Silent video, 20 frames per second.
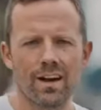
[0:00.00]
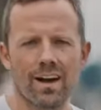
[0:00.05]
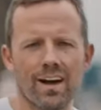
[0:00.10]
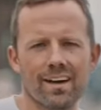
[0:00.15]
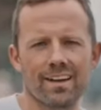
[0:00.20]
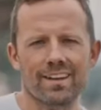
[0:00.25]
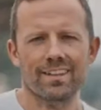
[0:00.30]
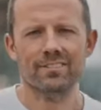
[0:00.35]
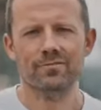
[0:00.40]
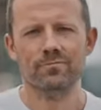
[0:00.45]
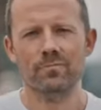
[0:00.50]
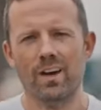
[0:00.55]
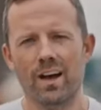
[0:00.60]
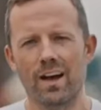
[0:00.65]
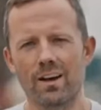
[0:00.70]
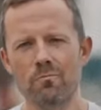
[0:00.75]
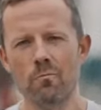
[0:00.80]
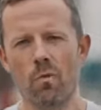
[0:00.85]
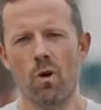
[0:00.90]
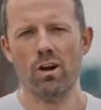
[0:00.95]
Hi,
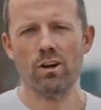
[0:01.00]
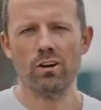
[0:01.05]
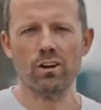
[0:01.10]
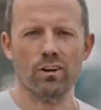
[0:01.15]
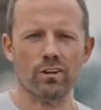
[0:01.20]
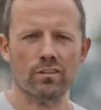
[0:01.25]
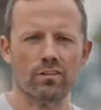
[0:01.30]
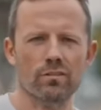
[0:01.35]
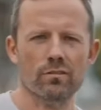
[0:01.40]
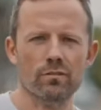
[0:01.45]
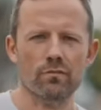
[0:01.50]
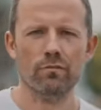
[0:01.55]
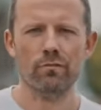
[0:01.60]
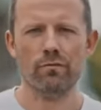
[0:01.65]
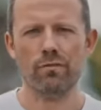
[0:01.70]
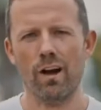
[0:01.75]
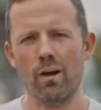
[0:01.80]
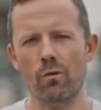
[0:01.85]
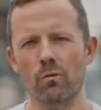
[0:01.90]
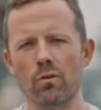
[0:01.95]
I'm Marcus,
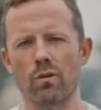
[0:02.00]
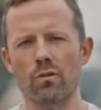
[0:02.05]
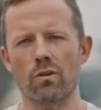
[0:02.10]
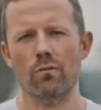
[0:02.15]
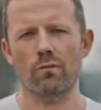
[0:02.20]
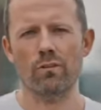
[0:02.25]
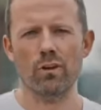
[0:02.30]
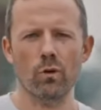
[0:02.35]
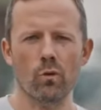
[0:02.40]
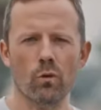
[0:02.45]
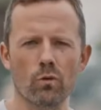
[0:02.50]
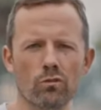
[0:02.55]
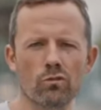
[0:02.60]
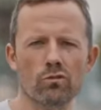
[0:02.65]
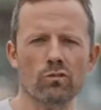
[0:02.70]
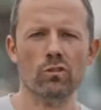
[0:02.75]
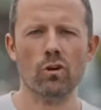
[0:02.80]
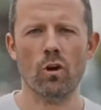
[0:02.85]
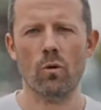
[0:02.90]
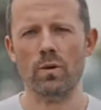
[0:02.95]
founder of
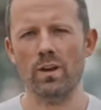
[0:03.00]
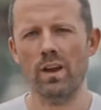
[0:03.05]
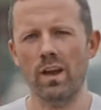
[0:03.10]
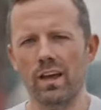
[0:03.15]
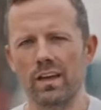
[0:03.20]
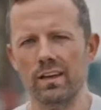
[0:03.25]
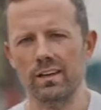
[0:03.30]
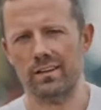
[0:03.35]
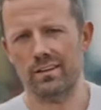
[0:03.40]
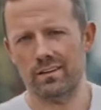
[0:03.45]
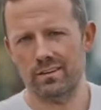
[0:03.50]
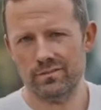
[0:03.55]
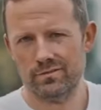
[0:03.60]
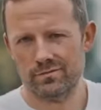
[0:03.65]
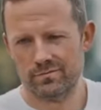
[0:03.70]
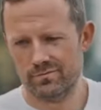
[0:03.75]
LAAS Copenhagen.